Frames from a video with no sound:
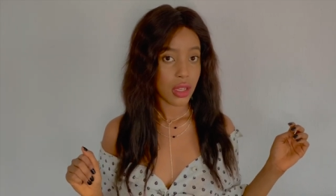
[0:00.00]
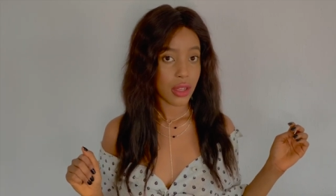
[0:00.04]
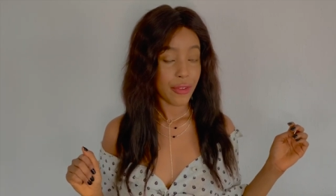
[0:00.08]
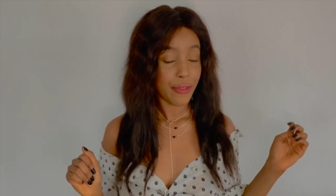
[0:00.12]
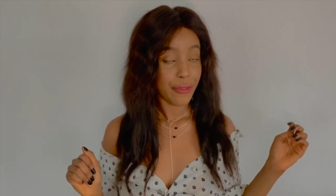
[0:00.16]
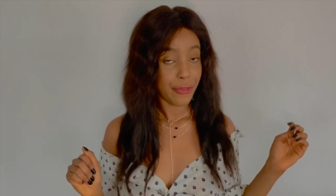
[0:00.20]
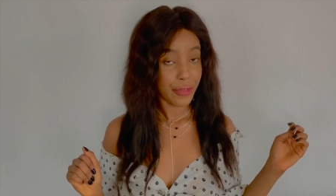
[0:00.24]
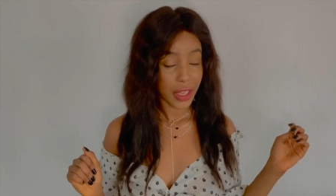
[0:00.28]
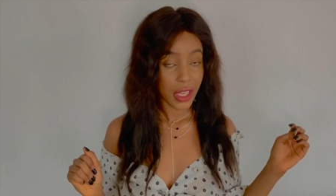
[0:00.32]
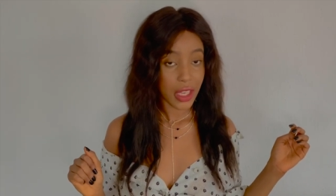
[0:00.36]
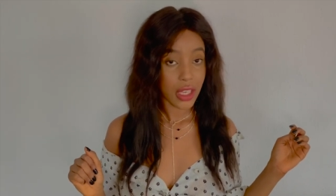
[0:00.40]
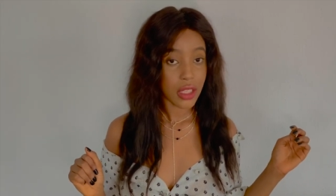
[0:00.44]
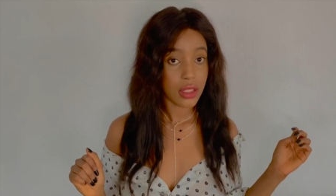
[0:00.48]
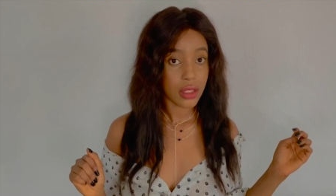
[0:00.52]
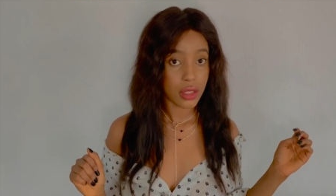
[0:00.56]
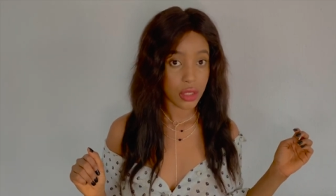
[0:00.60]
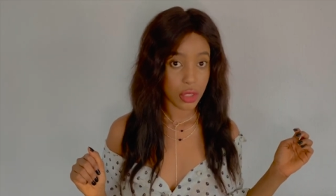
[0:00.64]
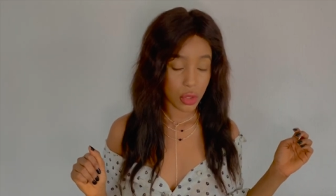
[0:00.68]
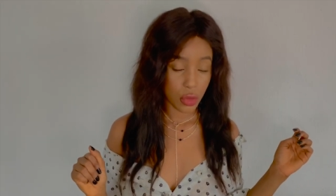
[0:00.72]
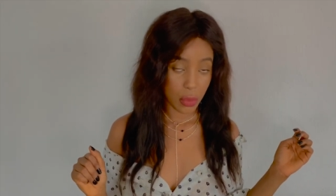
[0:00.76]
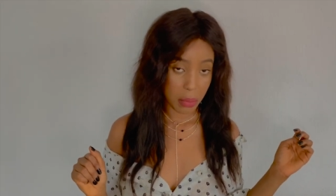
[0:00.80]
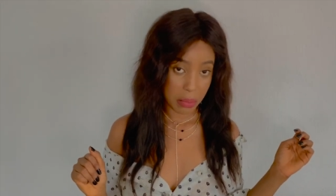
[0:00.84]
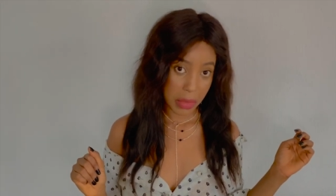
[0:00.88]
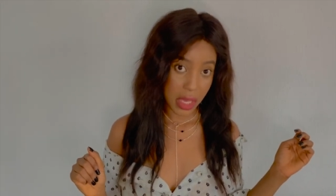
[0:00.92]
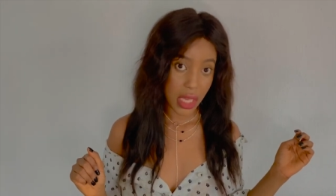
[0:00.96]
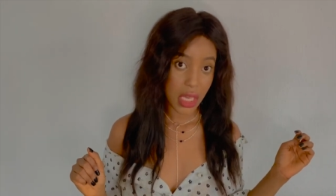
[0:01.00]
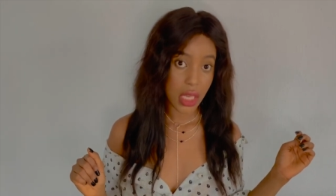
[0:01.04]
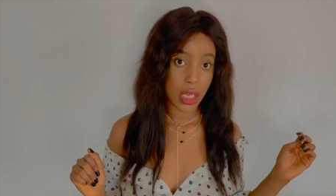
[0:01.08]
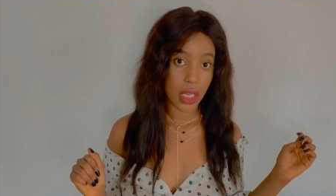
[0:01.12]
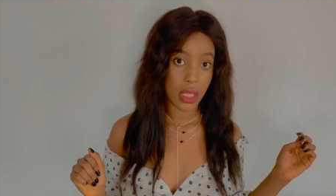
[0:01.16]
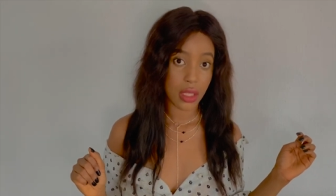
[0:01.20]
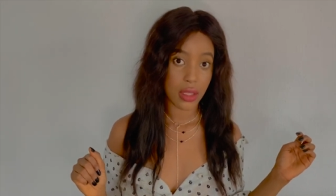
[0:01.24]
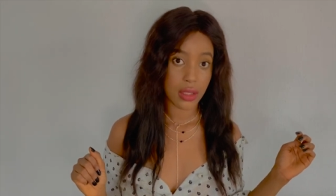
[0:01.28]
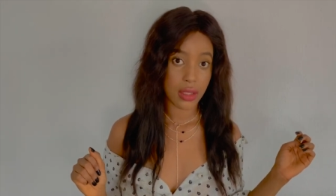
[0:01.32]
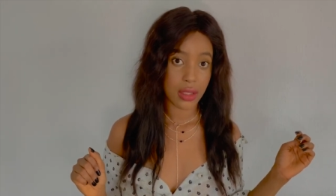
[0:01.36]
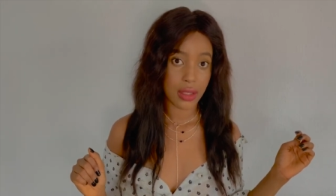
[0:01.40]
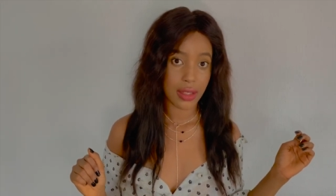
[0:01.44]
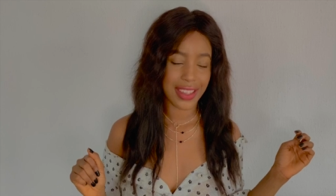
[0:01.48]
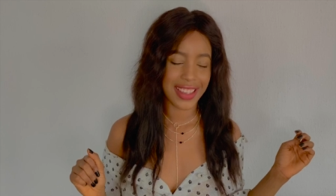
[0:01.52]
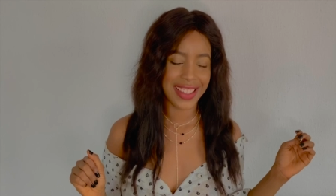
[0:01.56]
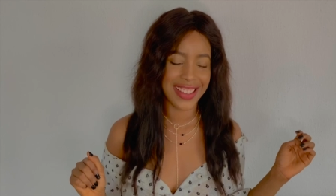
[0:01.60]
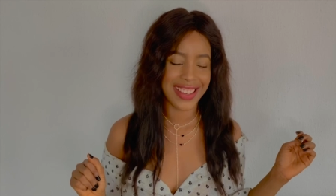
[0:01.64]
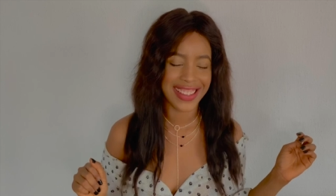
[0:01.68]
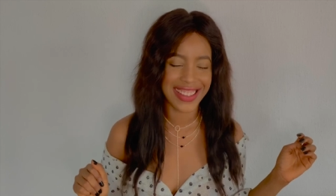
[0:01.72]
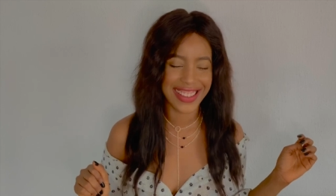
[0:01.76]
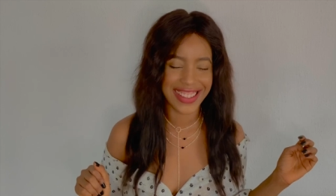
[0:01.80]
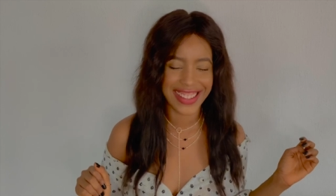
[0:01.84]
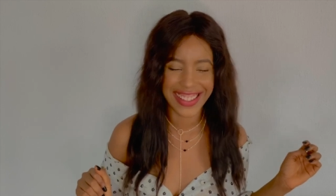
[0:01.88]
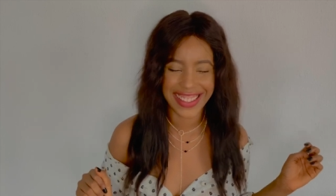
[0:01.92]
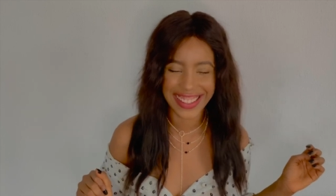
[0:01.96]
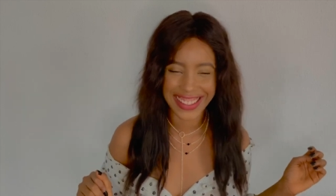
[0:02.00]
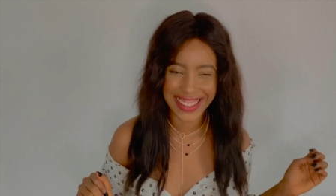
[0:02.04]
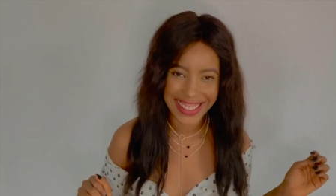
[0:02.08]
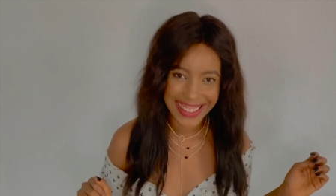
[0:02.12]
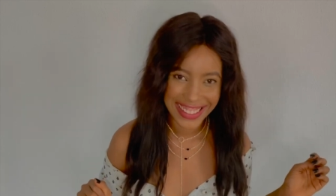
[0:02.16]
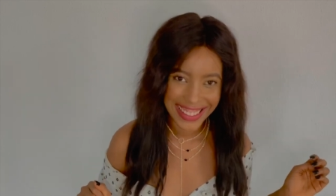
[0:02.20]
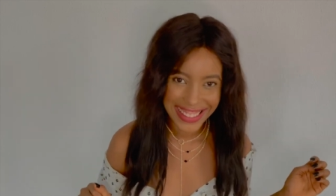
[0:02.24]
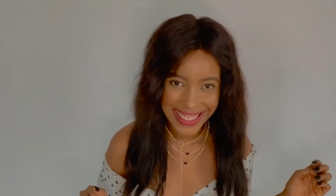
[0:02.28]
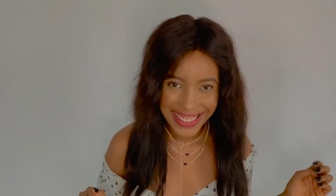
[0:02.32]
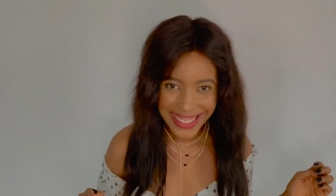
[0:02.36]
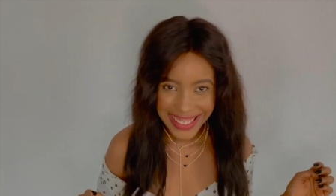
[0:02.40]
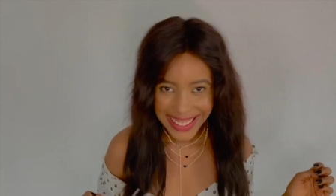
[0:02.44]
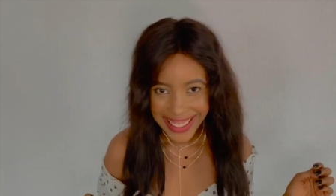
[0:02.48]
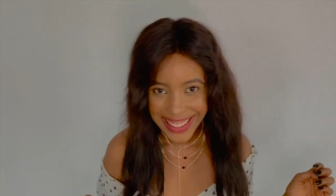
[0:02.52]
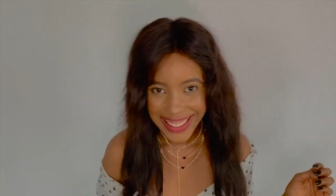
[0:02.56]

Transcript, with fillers: fake it till you make it